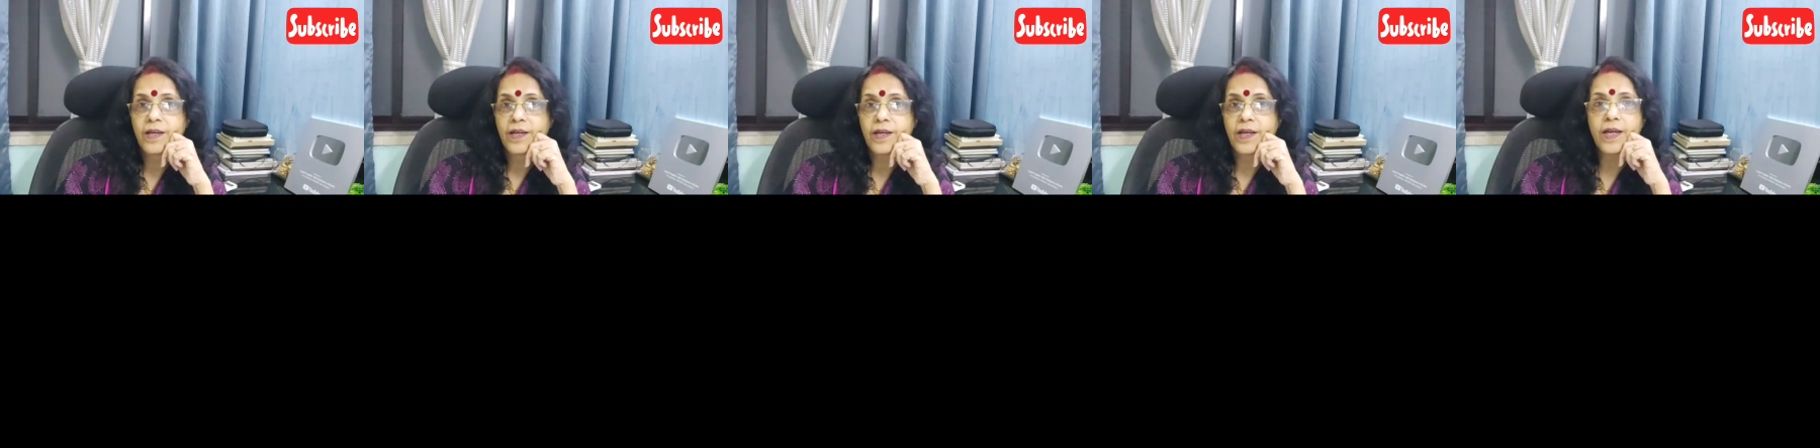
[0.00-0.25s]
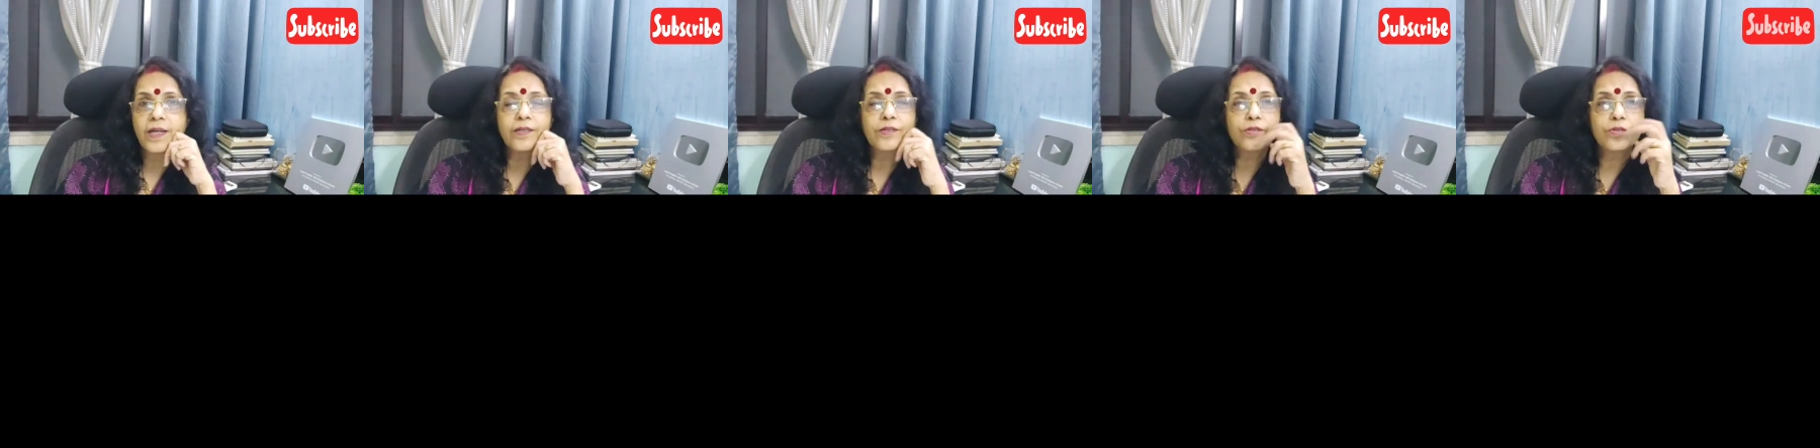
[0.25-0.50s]

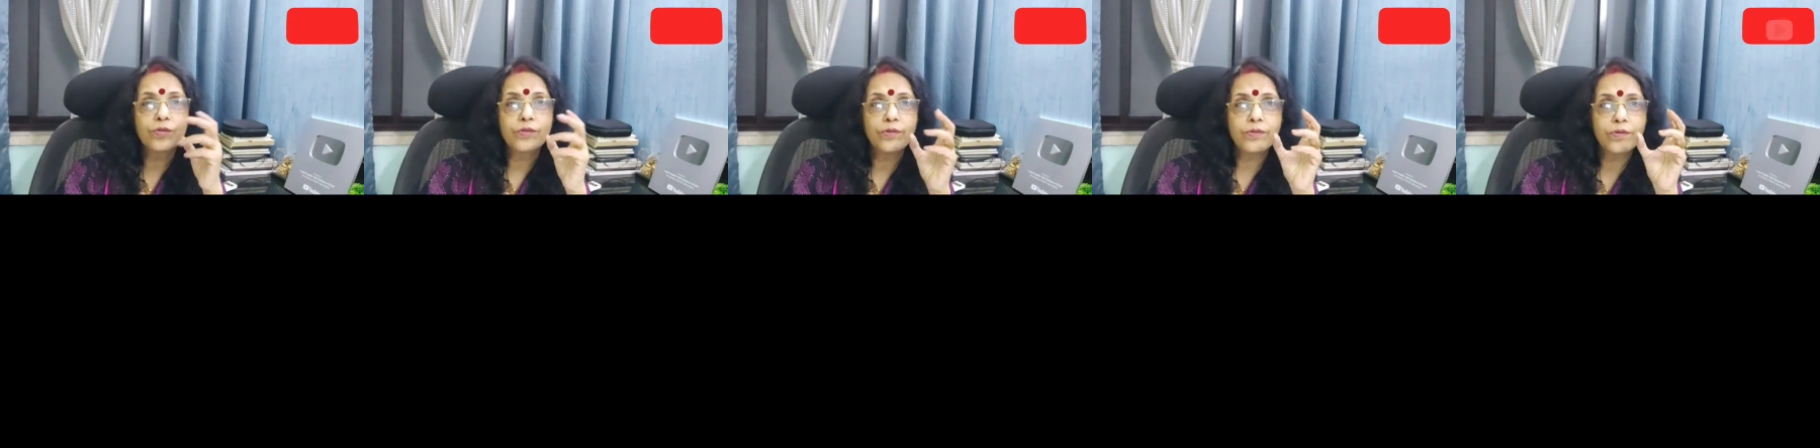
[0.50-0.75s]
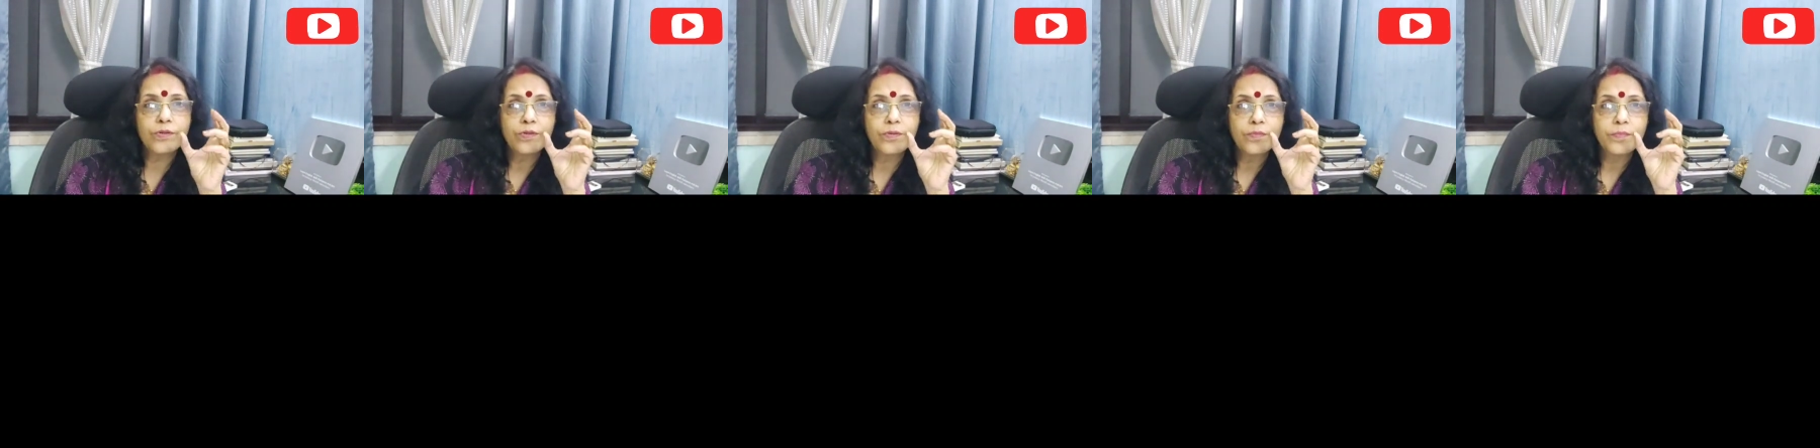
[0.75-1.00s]
and
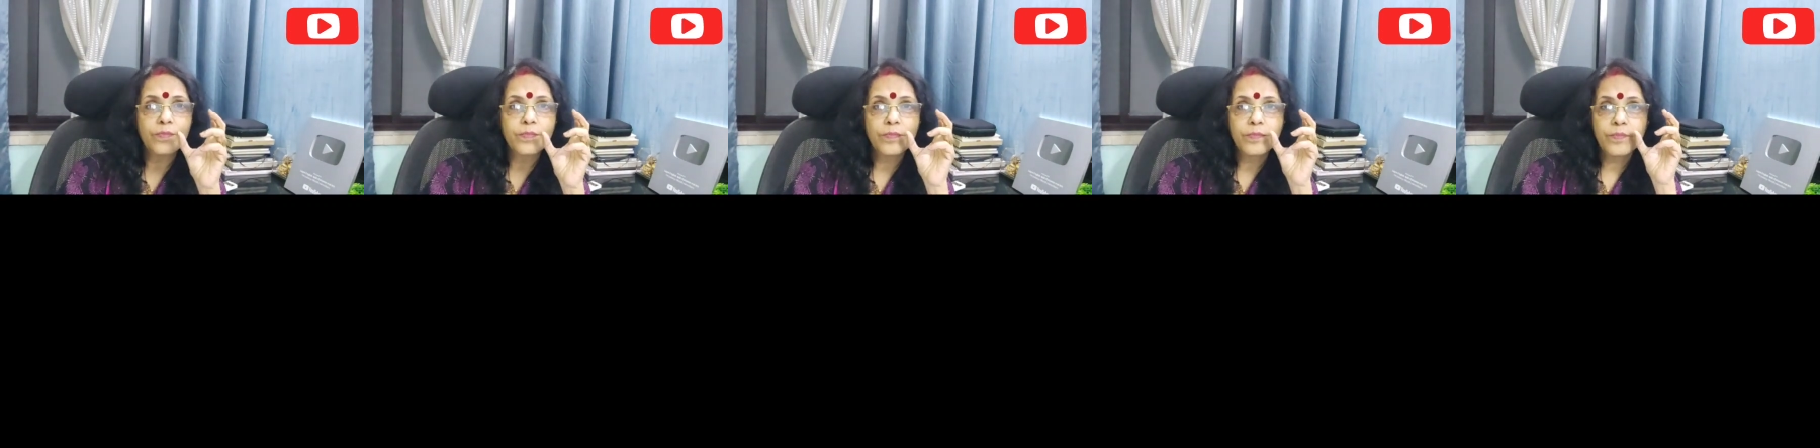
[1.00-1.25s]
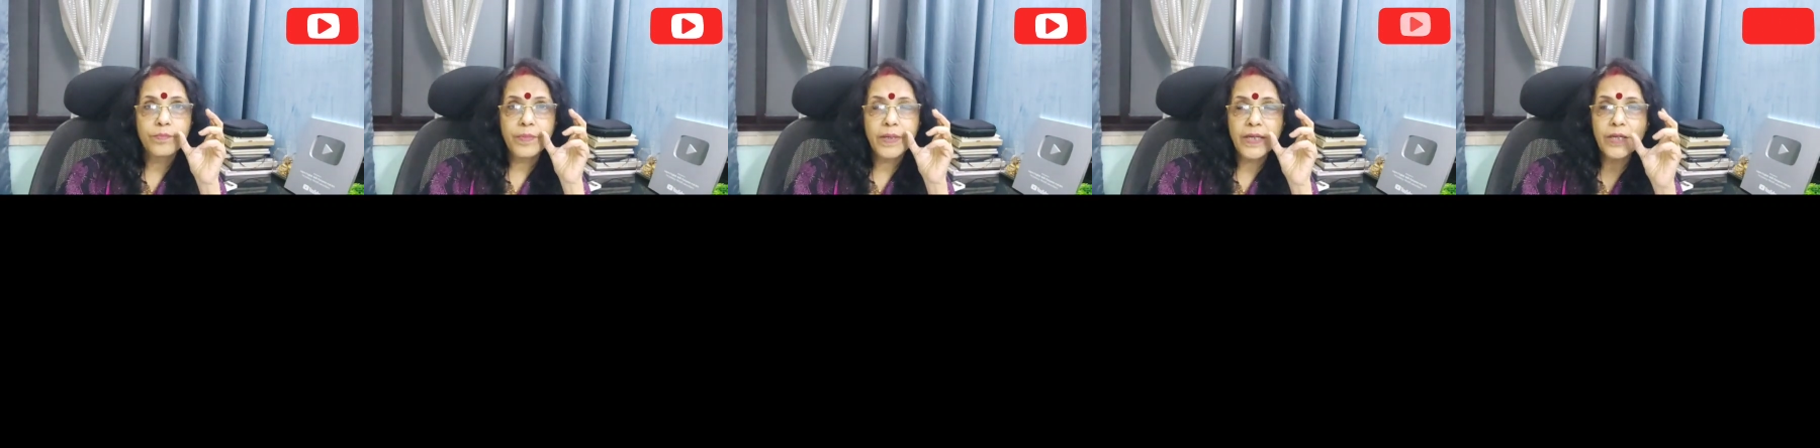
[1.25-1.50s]
to
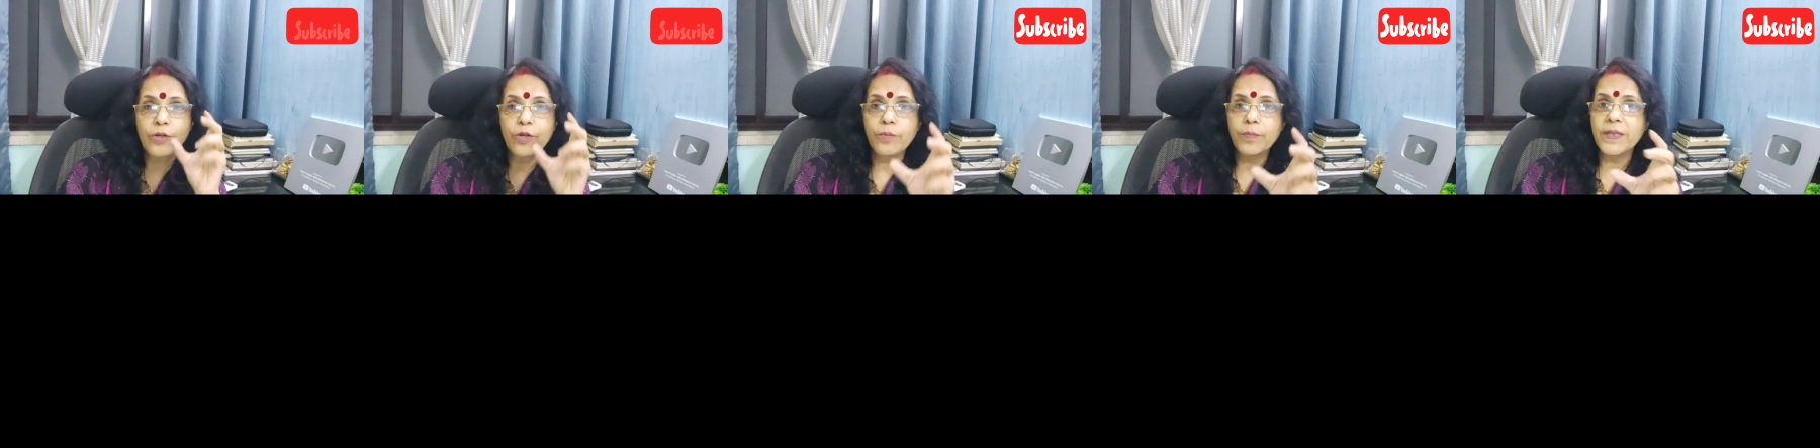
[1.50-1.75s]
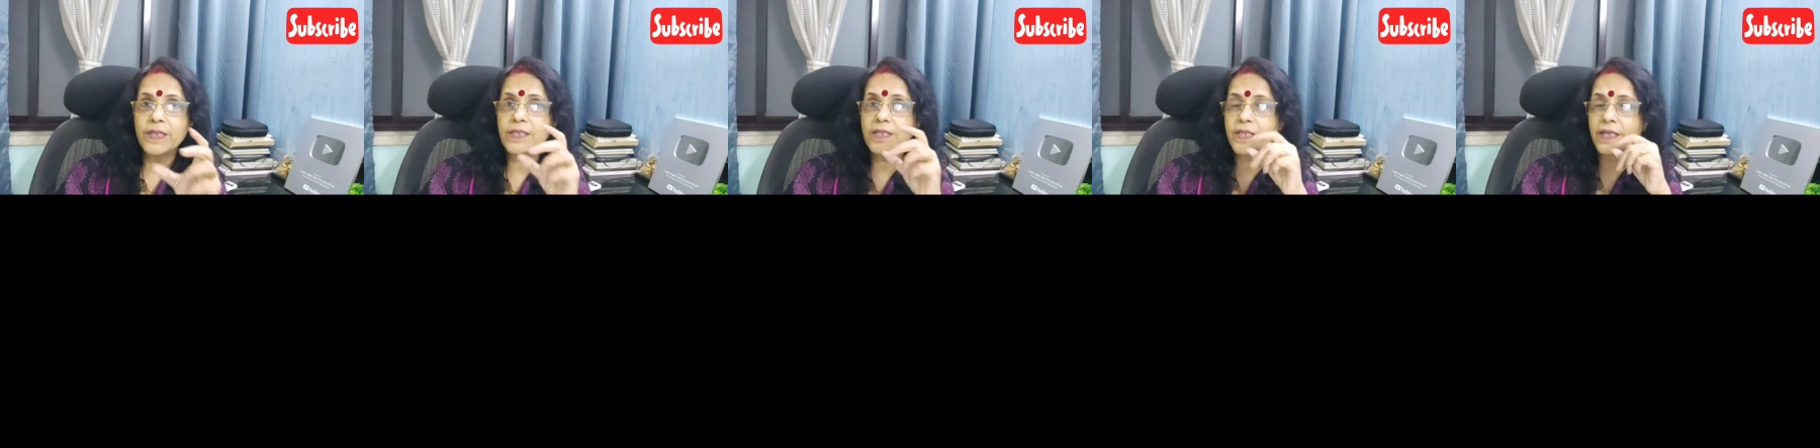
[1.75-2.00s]
be
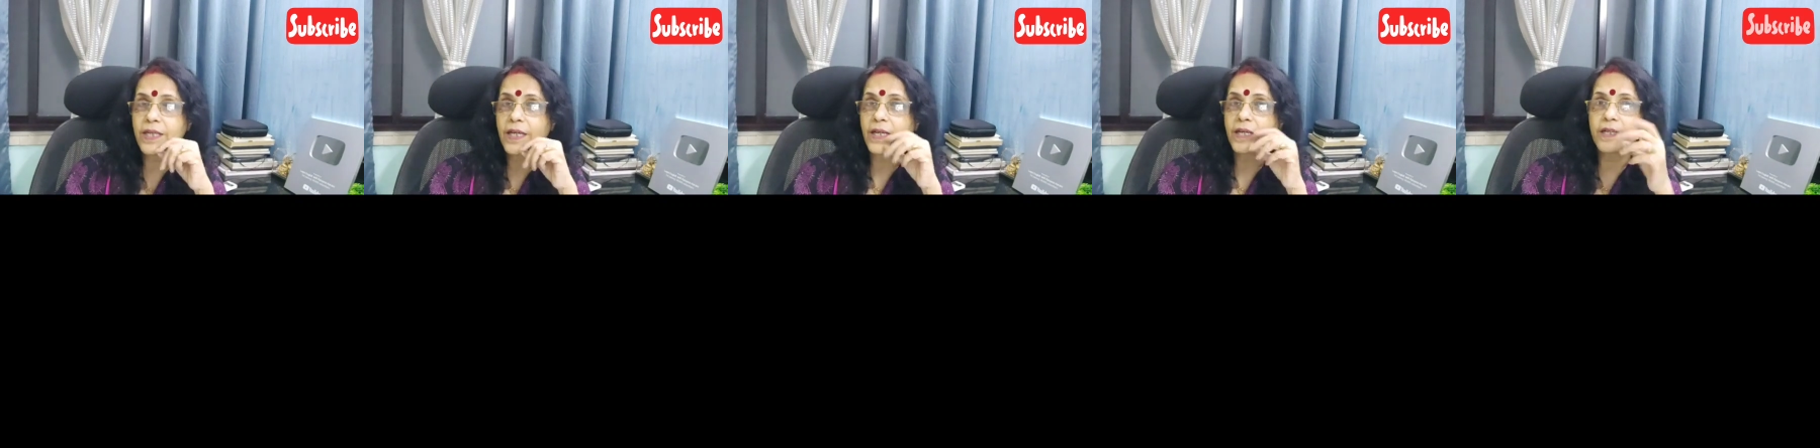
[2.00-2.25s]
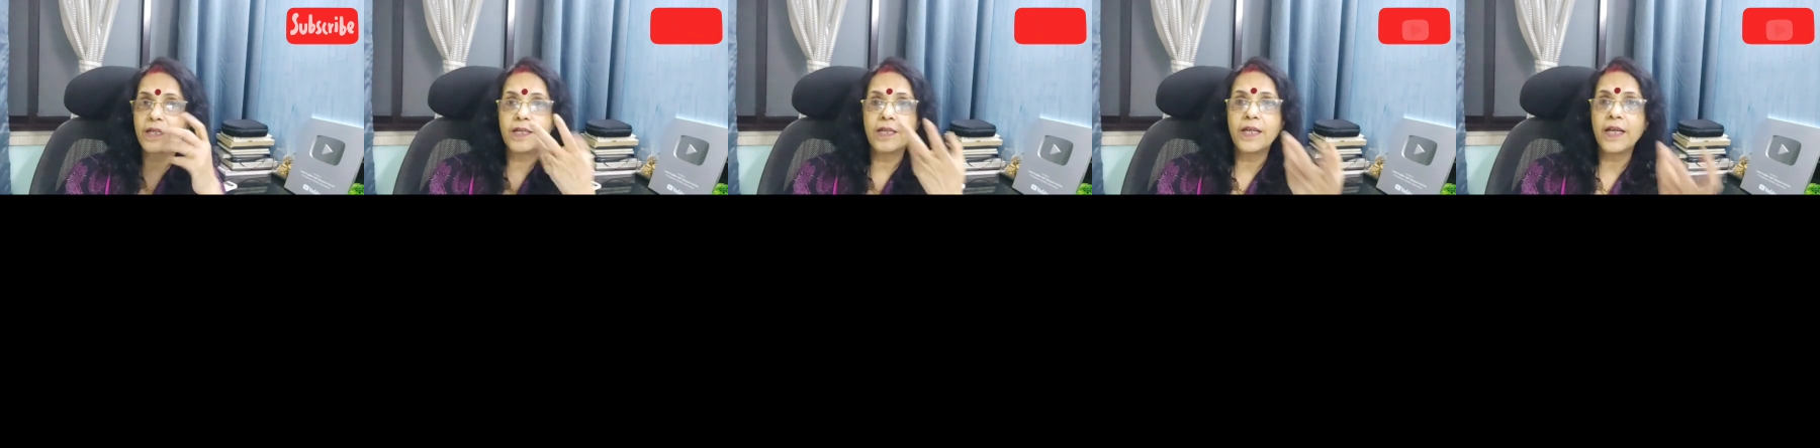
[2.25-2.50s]

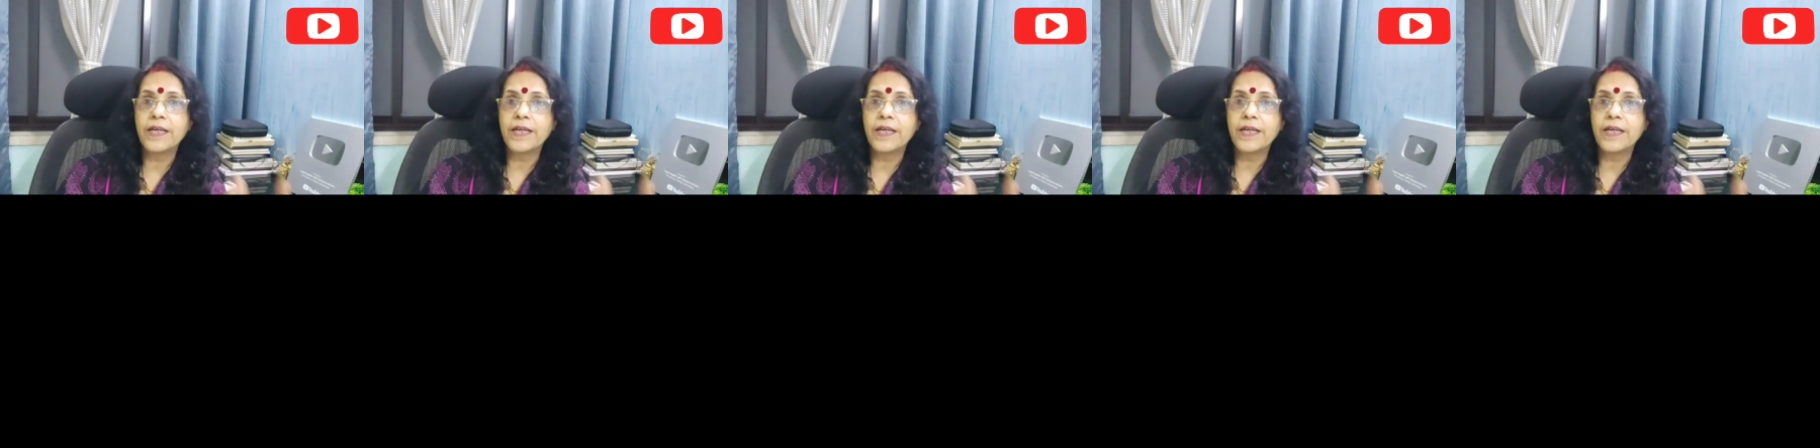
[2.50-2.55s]
domesticated